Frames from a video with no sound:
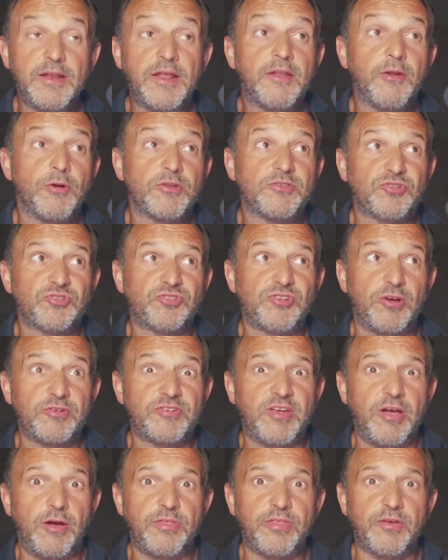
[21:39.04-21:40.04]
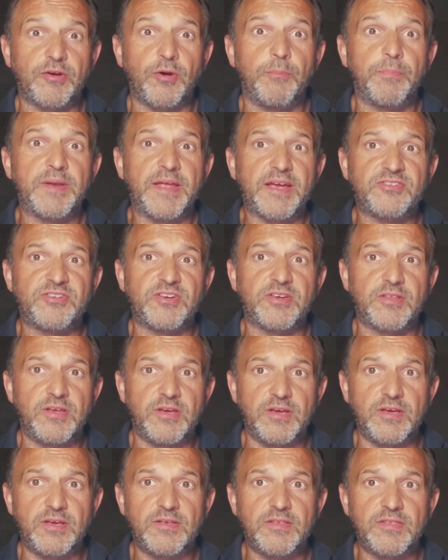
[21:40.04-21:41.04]
And it also shows how the
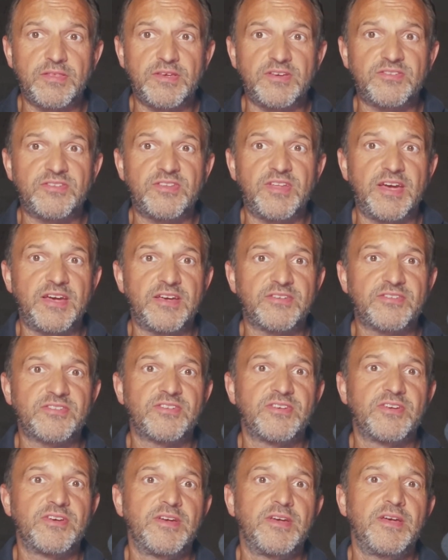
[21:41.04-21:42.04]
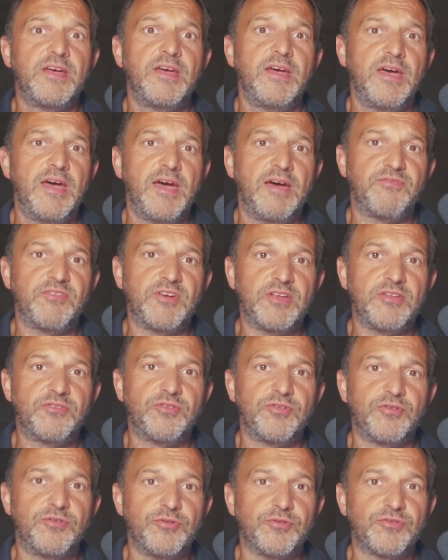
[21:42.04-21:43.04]
complexity these days have
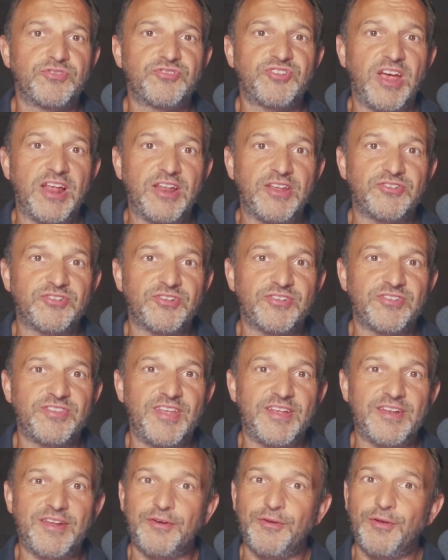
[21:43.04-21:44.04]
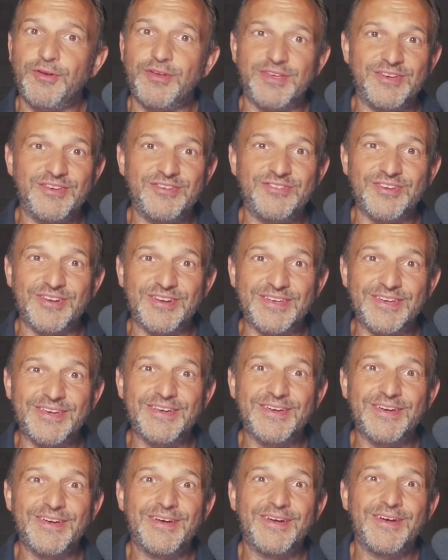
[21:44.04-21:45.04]
introduced challenges that are not
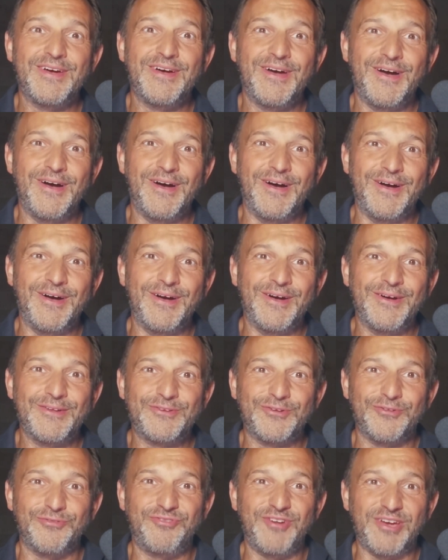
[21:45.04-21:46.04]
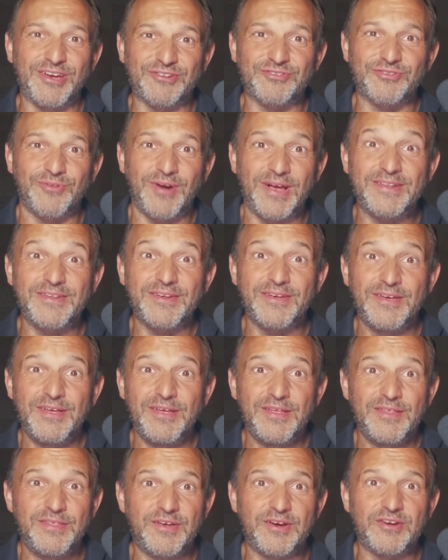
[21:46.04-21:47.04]
easily to fix, right?
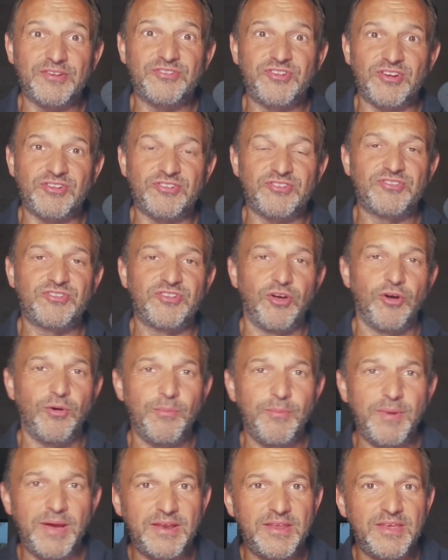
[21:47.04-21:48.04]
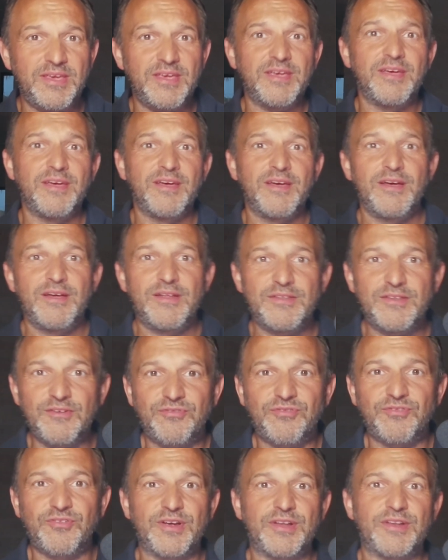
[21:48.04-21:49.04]
There's just so many
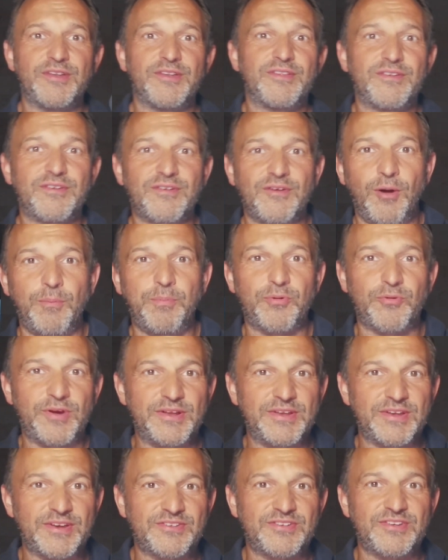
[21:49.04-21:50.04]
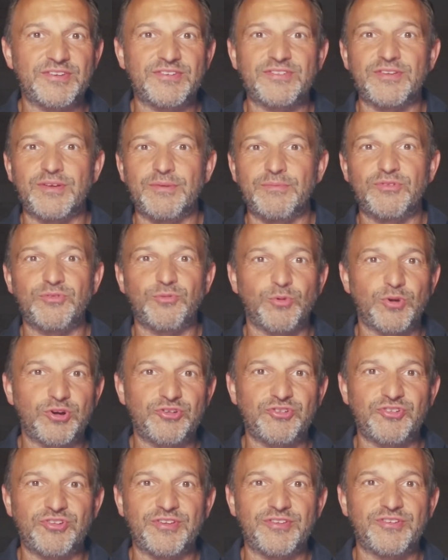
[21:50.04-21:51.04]
different operating systems,
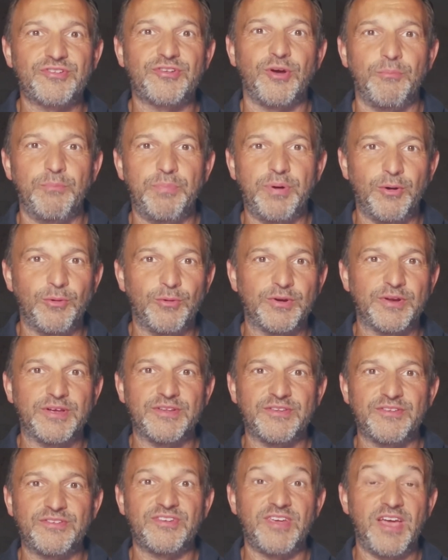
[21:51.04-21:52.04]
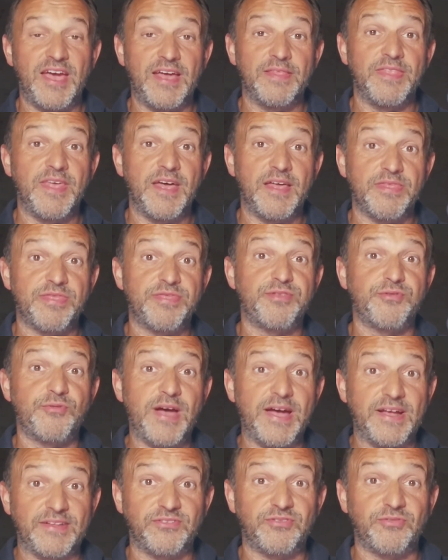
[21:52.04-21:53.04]
versions, components, and then
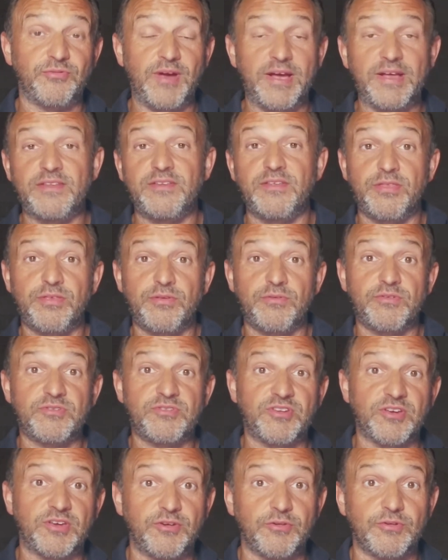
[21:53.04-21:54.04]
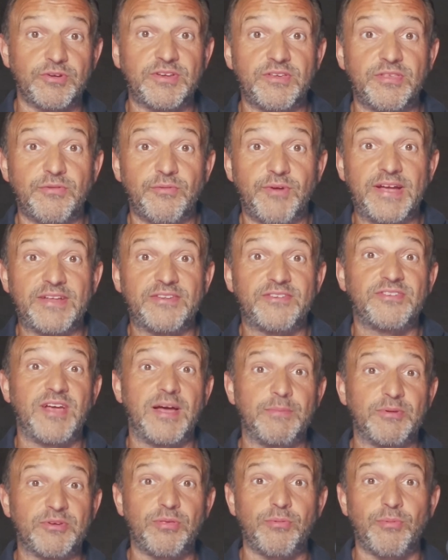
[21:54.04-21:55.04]
threats, right? Security threats,
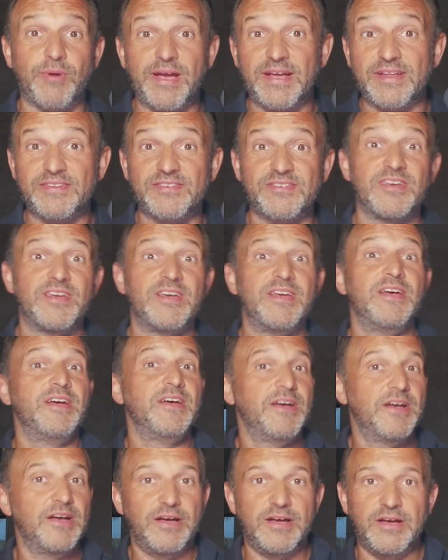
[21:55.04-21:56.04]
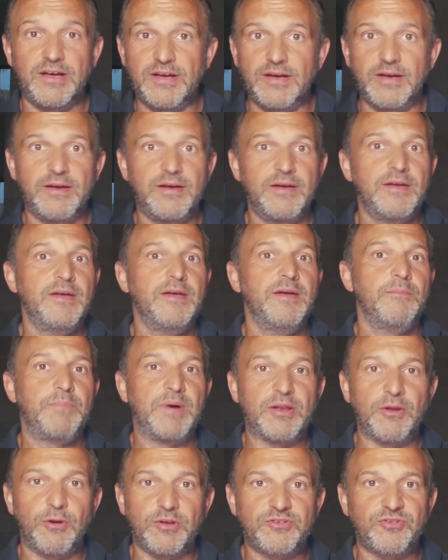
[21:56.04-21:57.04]
cyber threats,
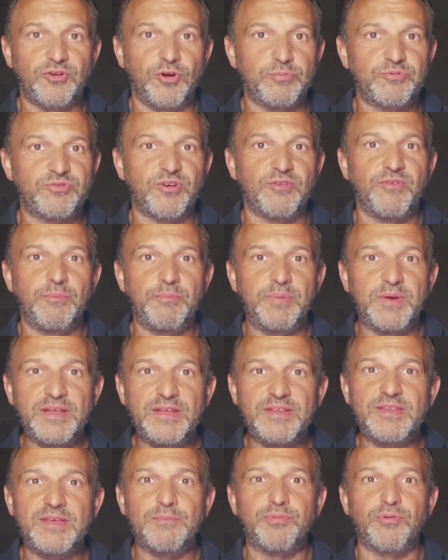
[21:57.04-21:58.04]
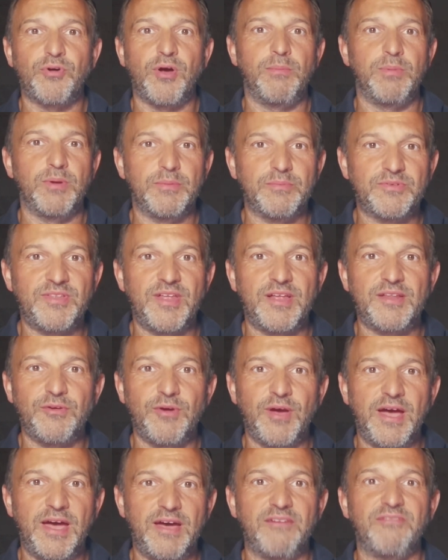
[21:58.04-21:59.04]
but also observability problems that
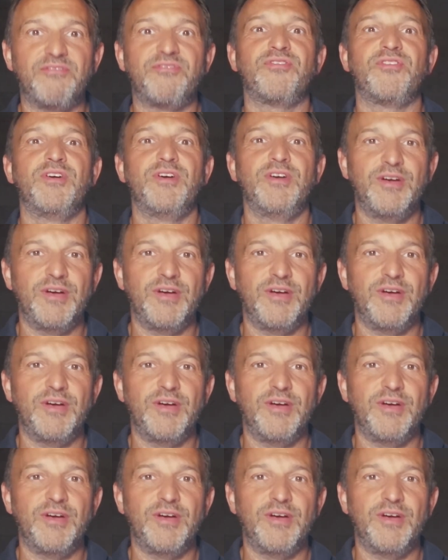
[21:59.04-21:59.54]
you have,